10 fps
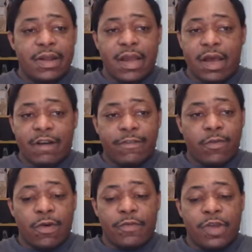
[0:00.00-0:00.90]
of
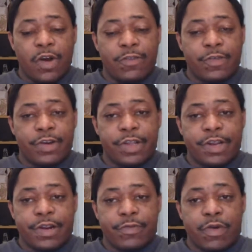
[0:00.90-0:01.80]
what we offer in
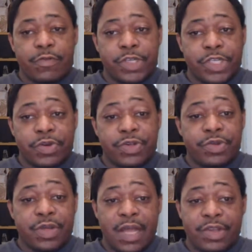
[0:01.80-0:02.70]
here and what we're showing you,
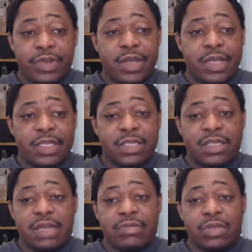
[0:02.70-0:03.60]
and how you can get this
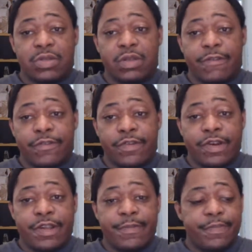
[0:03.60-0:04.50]
absolutely
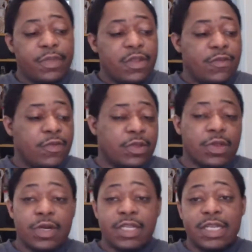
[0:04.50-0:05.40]
free for
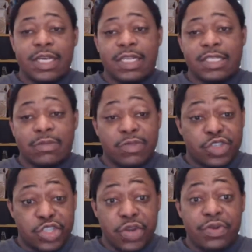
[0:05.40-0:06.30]
30 days. I'm going to
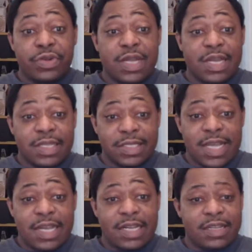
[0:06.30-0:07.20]
show you that
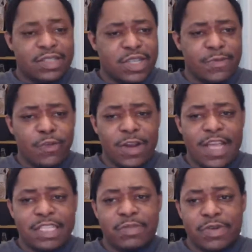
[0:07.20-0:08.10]
exactly, because someone
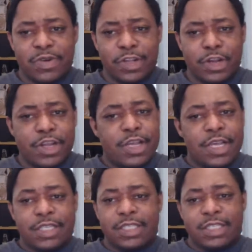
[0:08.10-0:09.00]
asked me earlier,
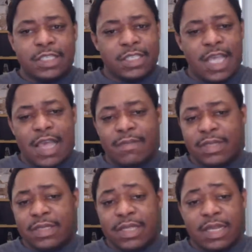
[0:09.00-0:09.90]
is this a scam?
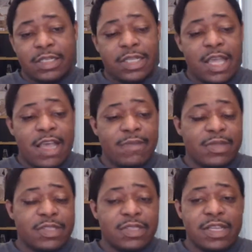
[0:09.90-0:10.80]
This is not a scam.
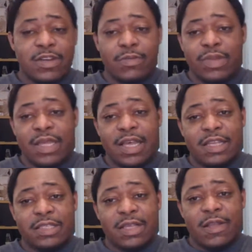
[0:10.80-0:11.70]
This is not no
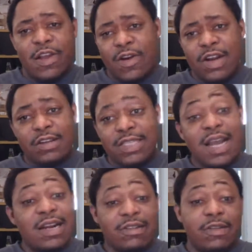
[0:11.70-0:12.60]
BS, or they're
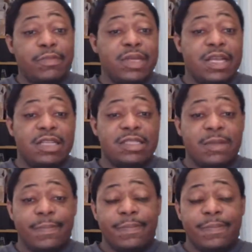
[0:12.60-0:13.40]
tired of the BS.